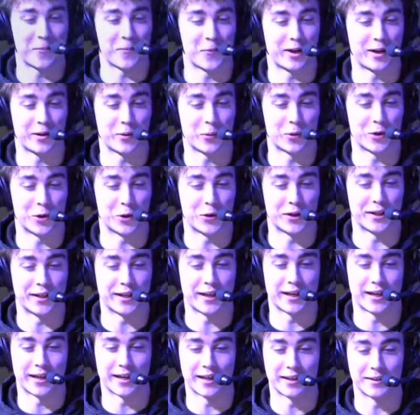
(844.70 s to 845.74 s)
we were doing
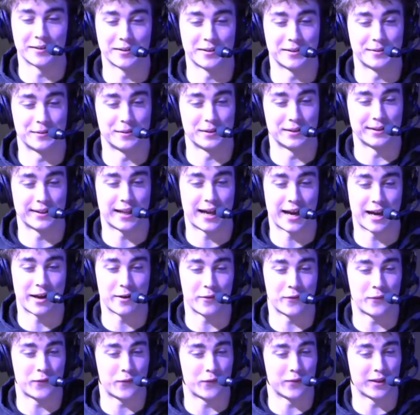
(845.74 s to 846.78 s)

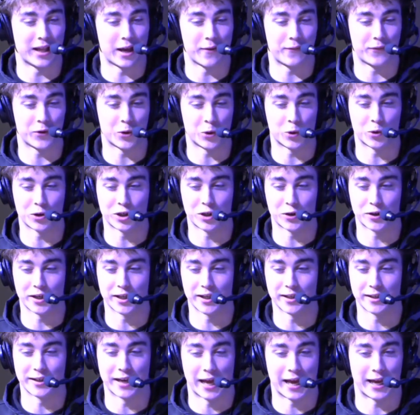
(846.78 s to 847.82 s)
live field goal
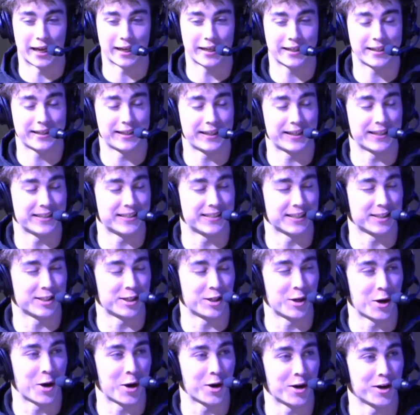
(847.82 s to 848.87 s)
unit, and I hit a
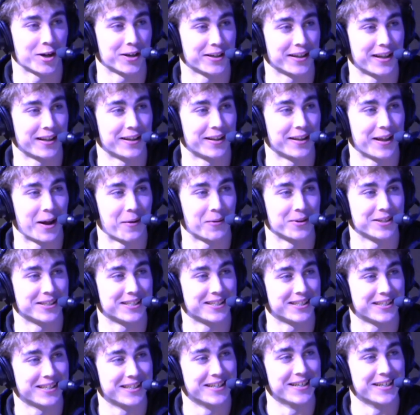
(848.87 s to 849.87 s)
60-yarder. That was